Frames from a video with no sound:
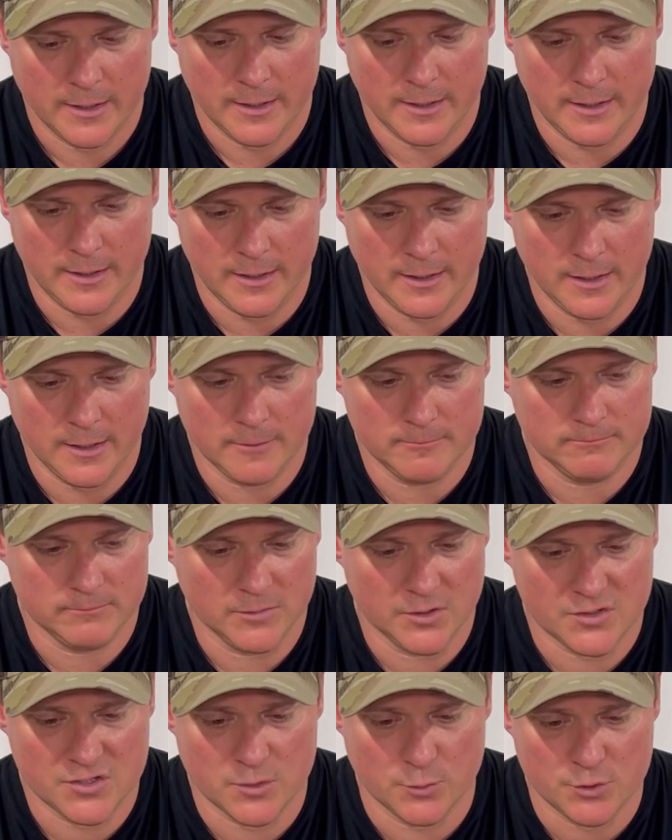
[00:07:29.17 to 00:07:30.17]
Let
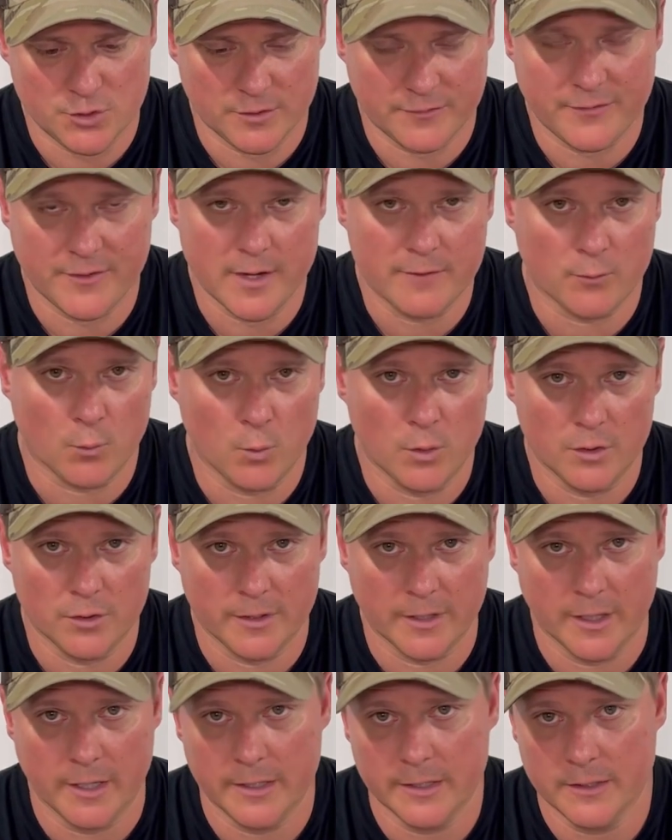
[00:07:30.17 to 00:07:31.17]
us know what your favorite wheel
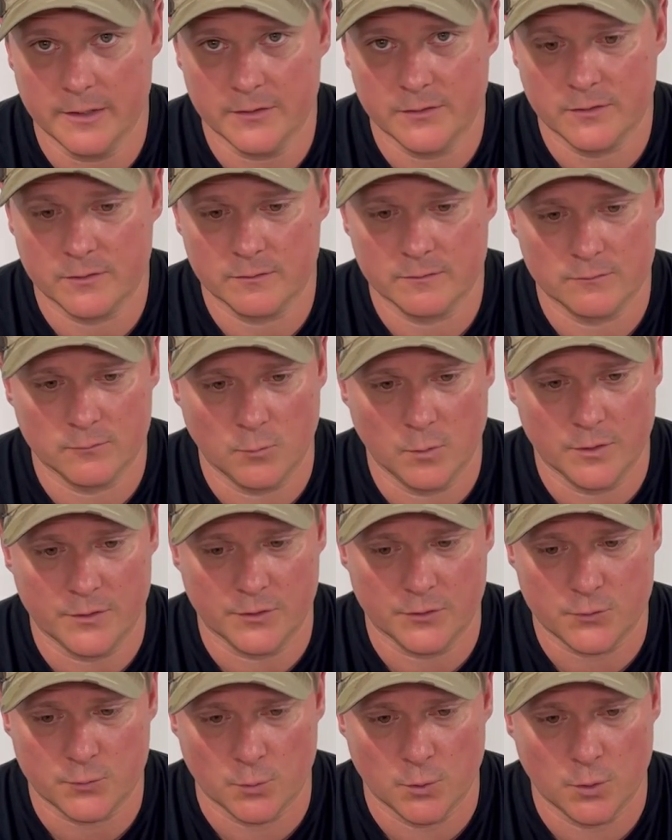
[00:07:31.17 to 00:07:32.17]
gun is,
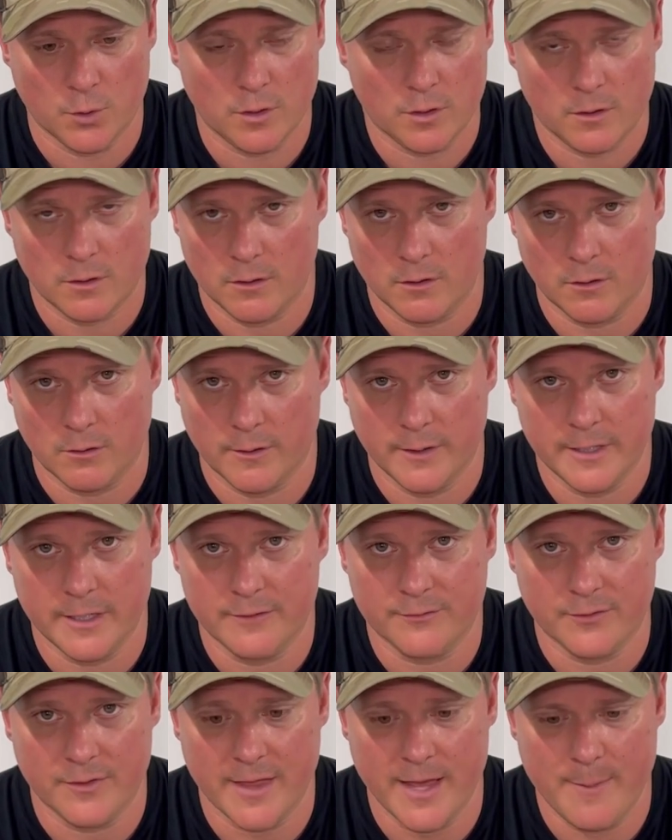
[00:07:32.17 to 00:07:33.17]
whether it's Ruger or
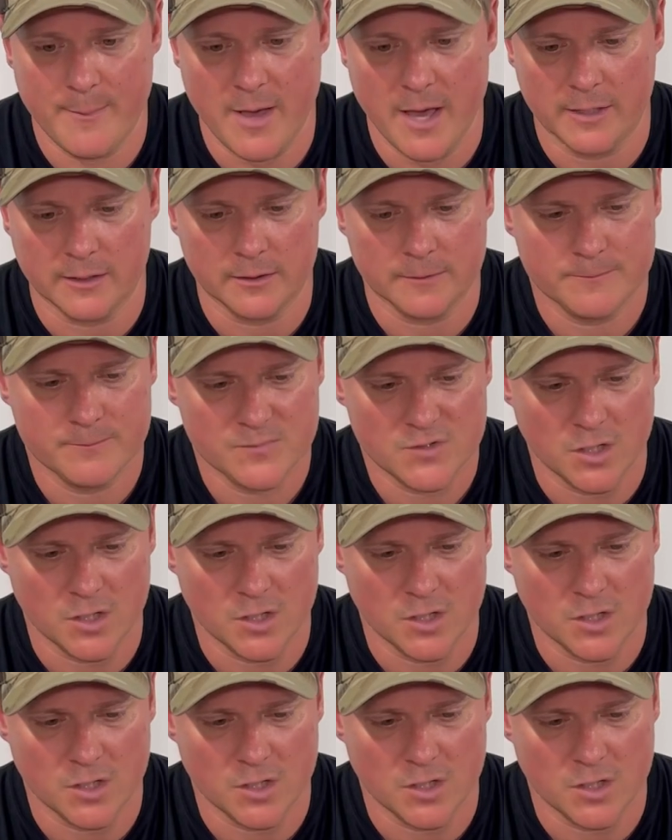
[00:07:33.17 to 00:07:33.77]
any for that matter.